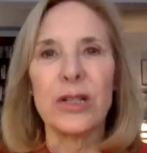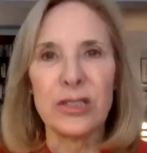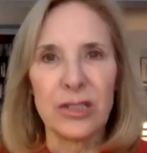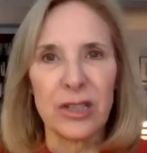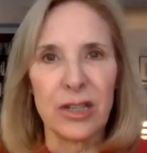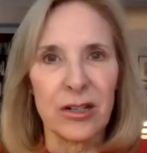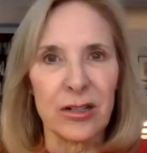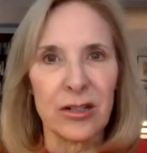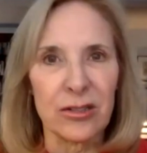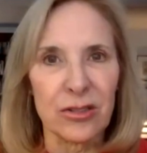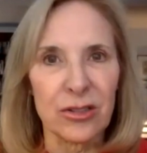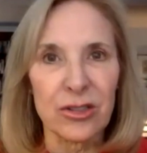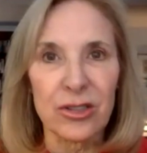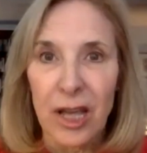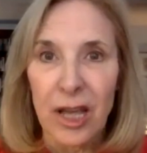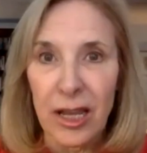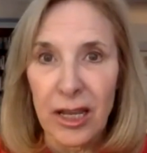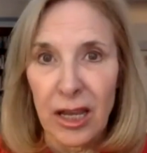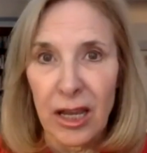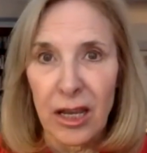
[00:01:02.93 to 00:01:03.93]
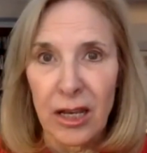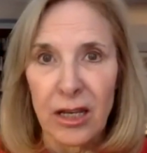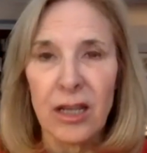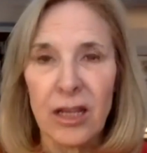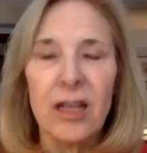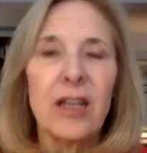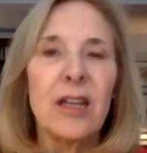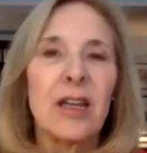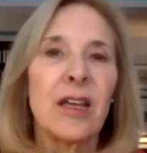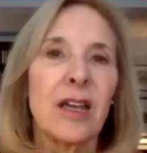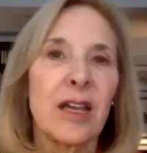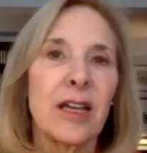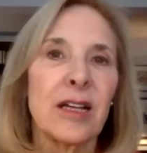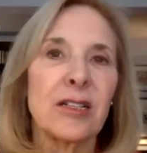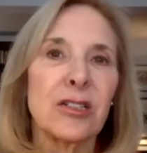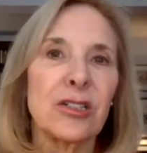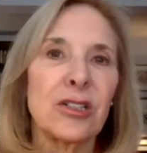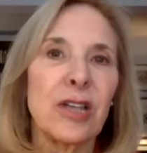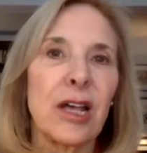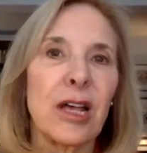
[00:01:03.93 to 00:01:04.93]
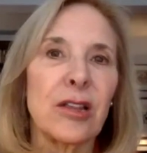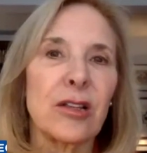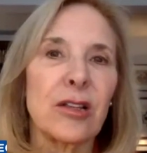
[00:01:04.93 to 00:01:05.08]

singles are saying is that